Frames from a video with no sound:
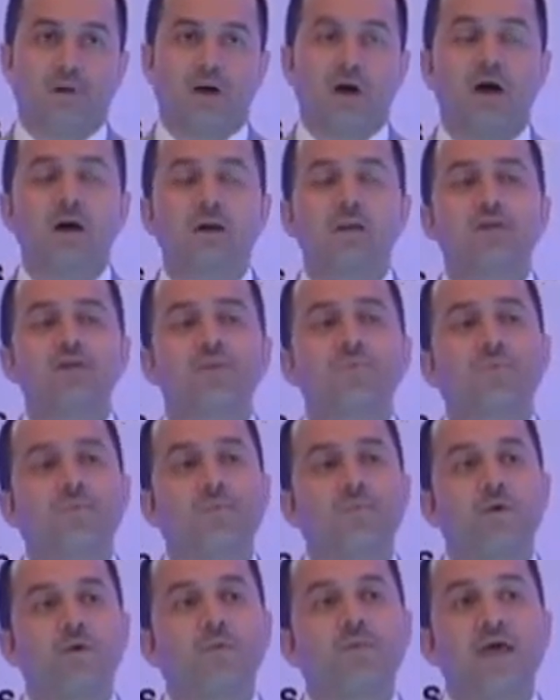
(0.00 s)
I need to
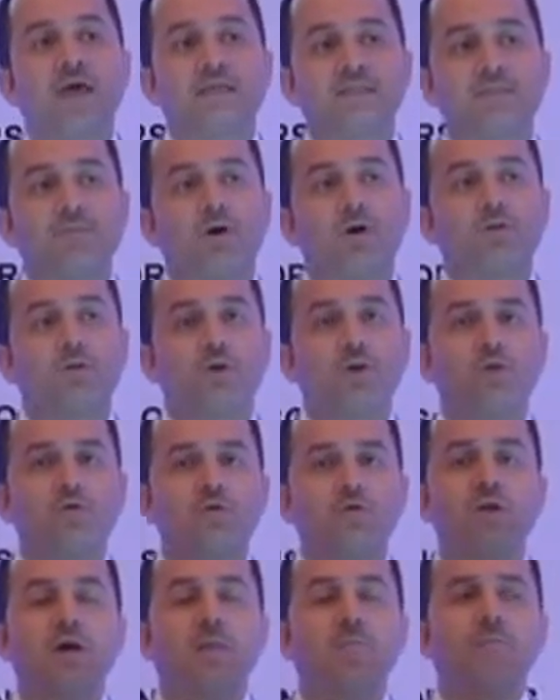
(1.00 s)
promote the antibiotic
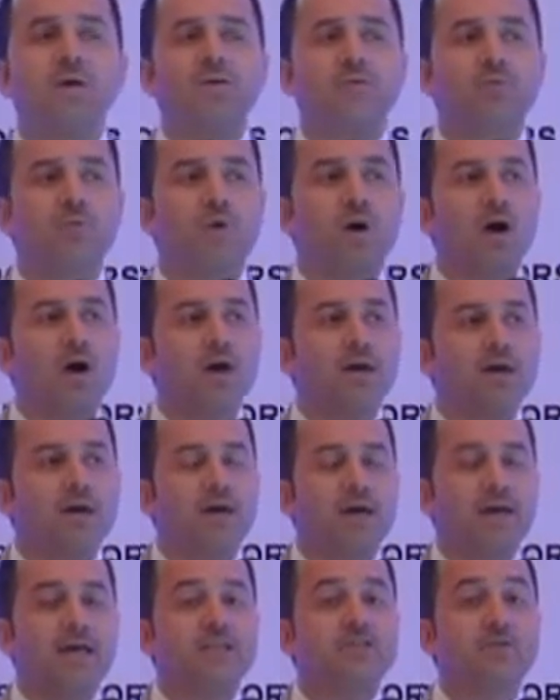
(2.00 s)
use, but why?
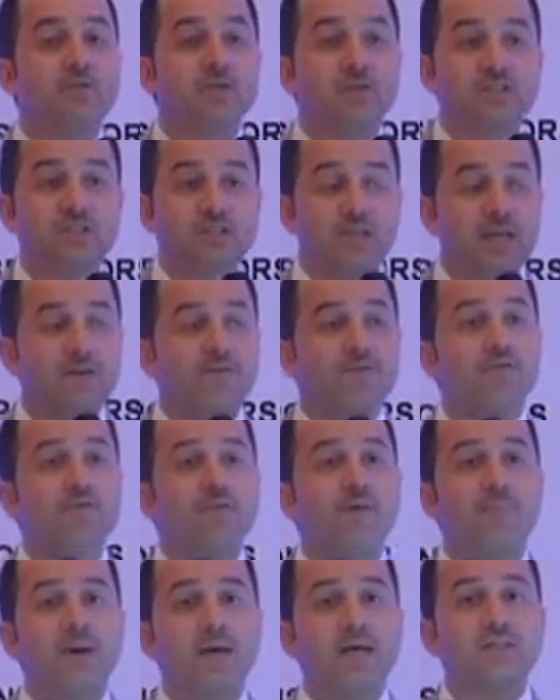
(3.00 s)
It's for the safety of
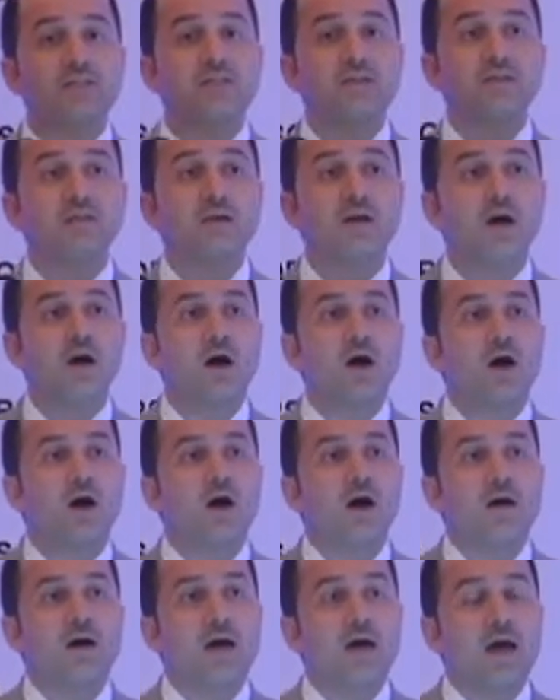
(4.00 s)
the patient,
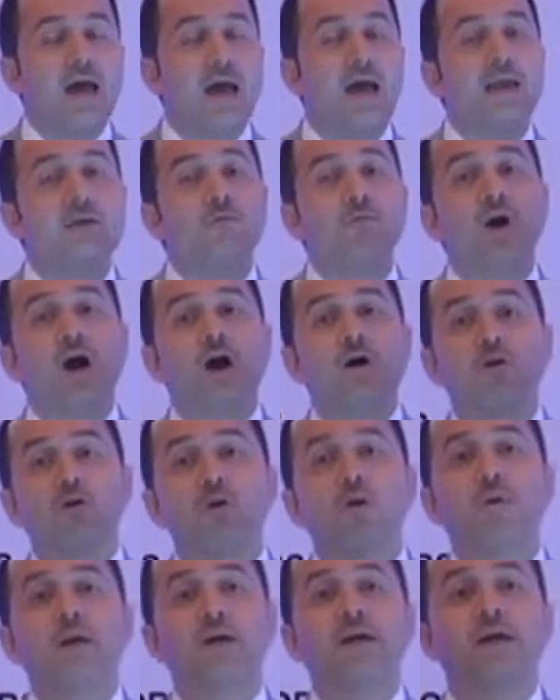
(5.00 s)
and we are
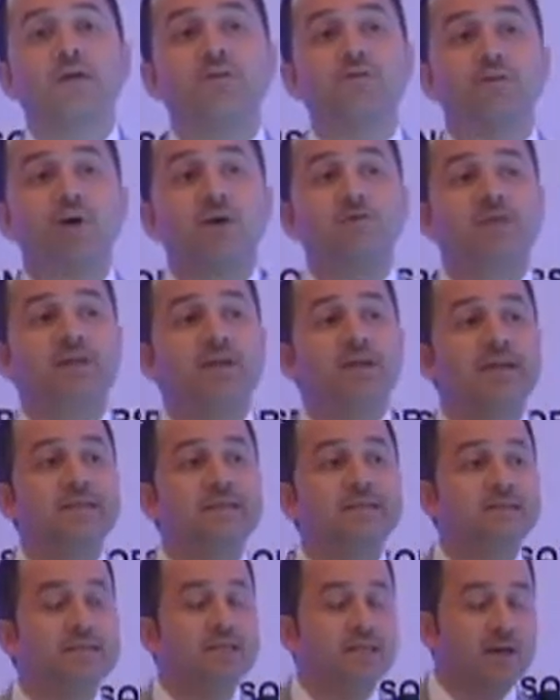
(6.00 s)
going in,
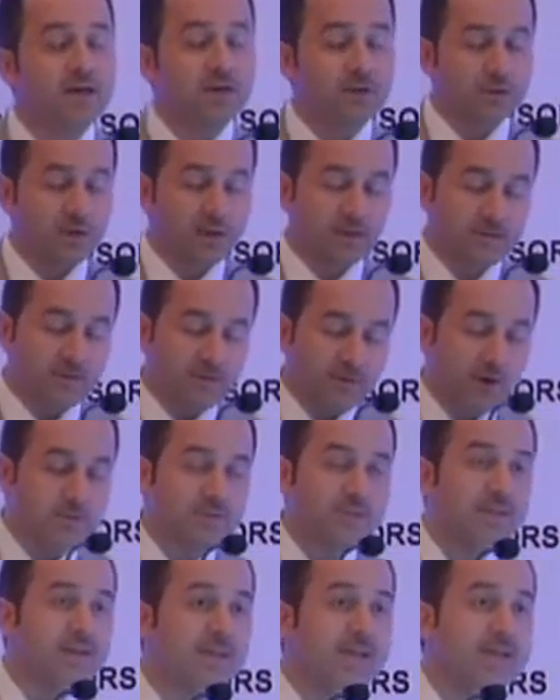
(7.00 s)
2018 uh,
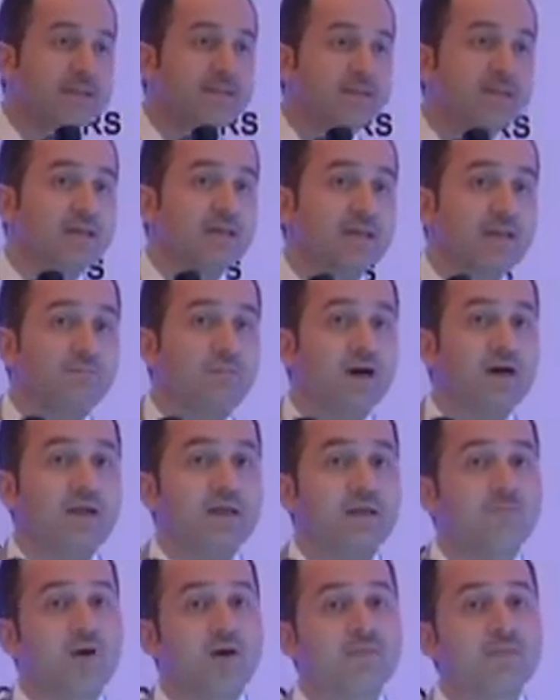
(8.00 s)
in
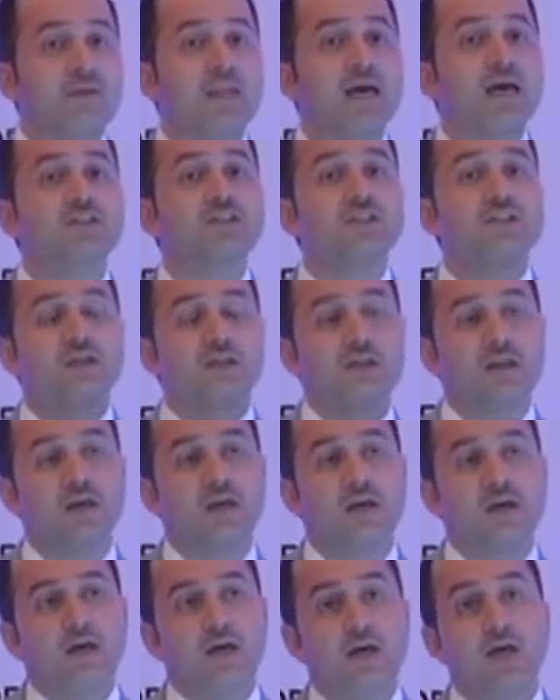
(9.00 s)
Bahrain by the national
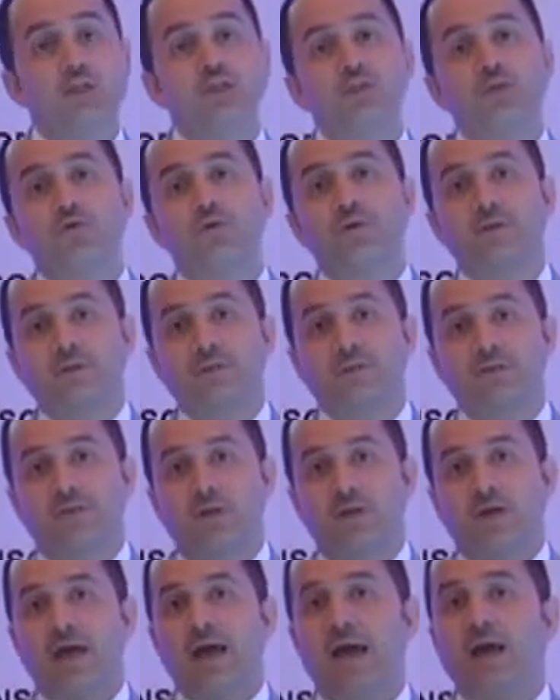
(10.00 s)
uh, insurance.
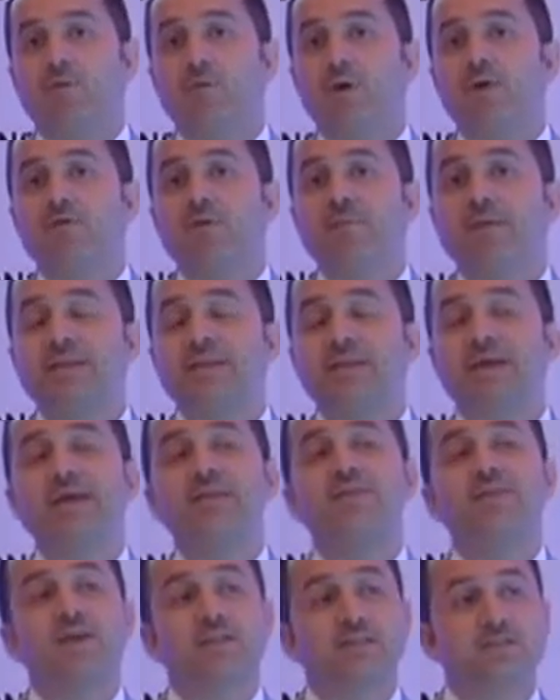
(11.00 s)
And one of the
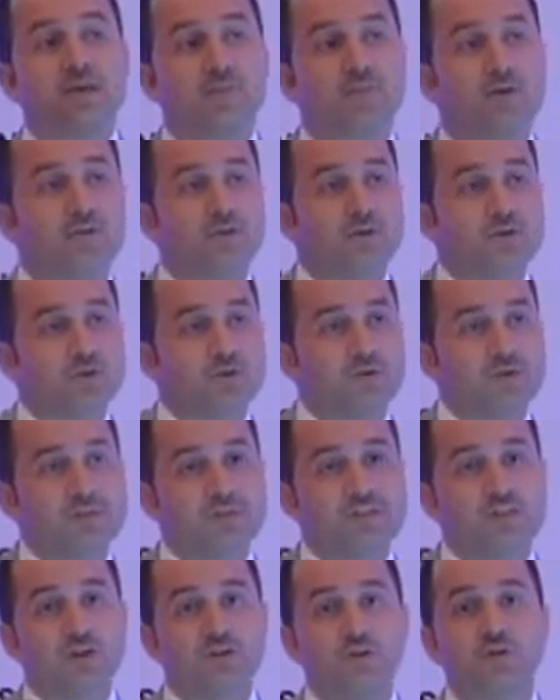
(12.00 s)
mandate things about the insurance is
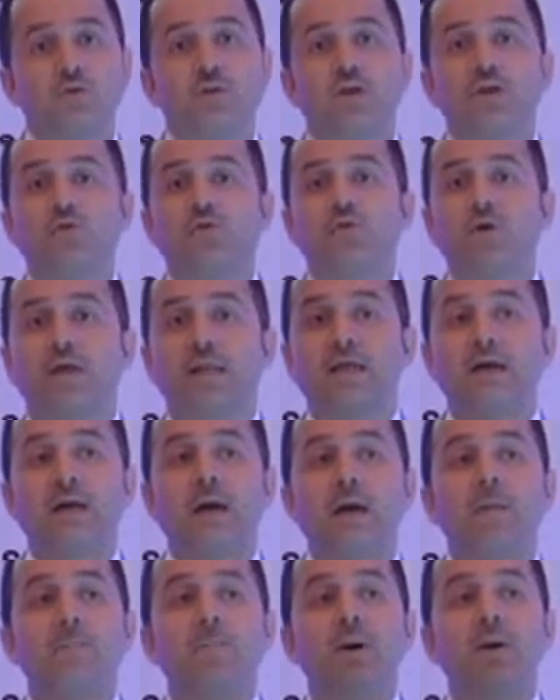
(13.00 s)
that you need to kind of
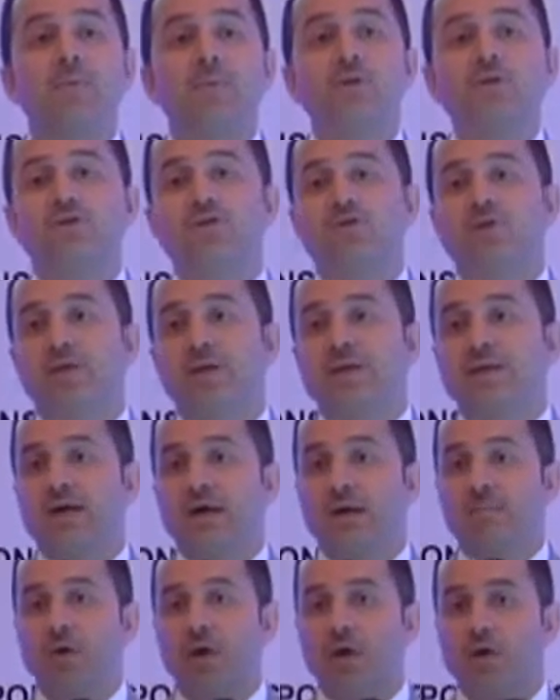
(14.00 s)
publish your data
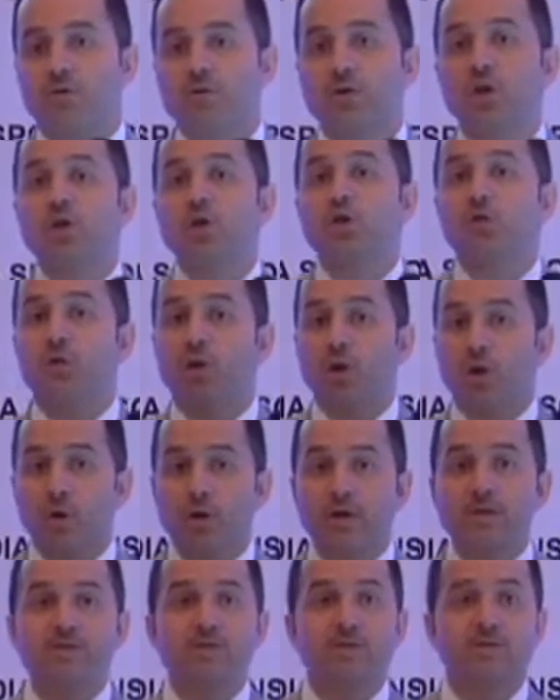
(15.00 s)
about your
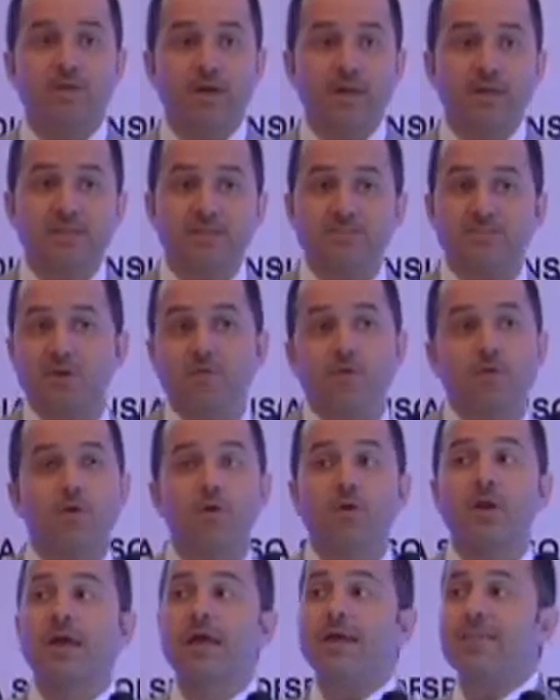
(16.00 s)
local surveillance
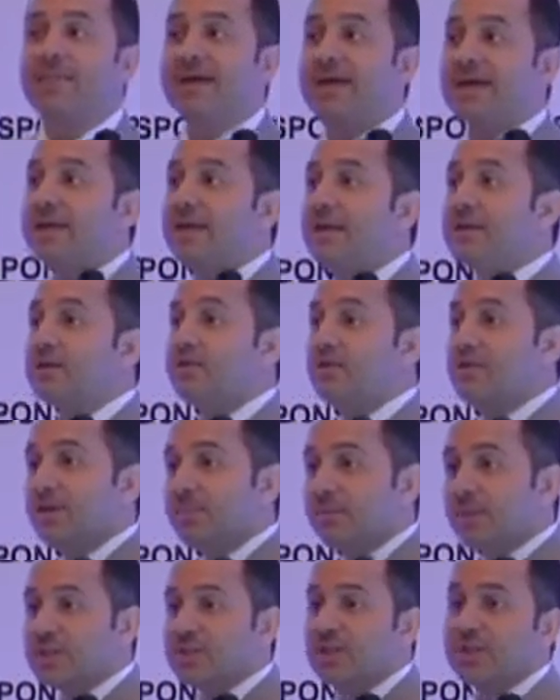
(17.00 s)
before they're going to let their
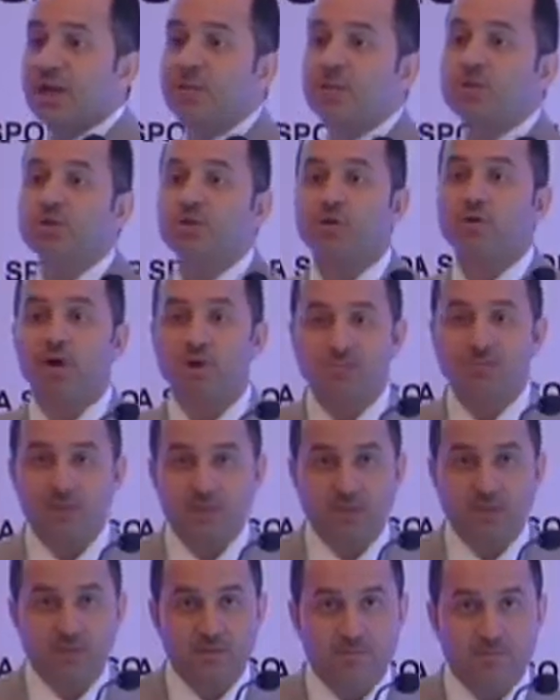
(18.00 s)
patient come into your
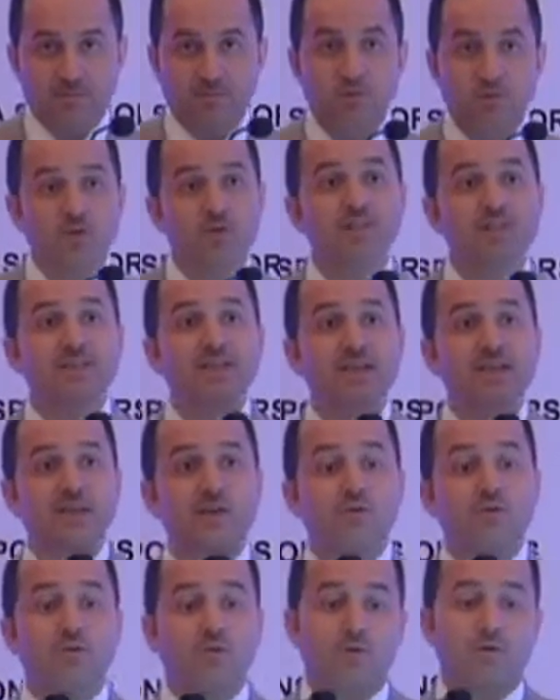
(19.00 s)
hospital. So that's a
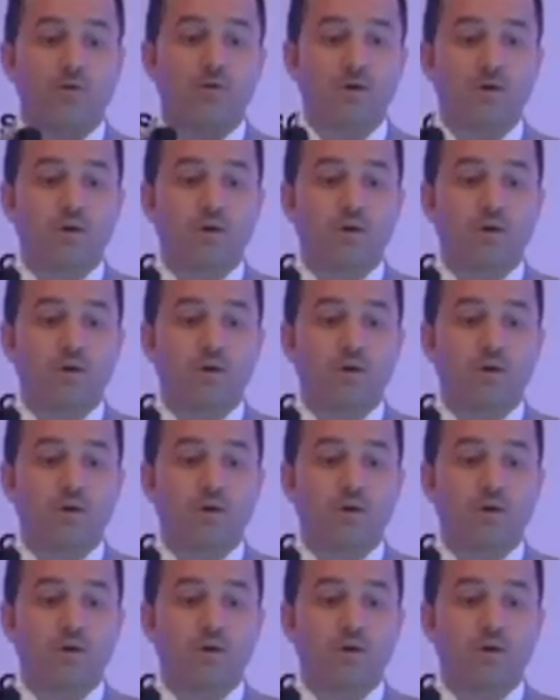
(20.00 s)
clear goal.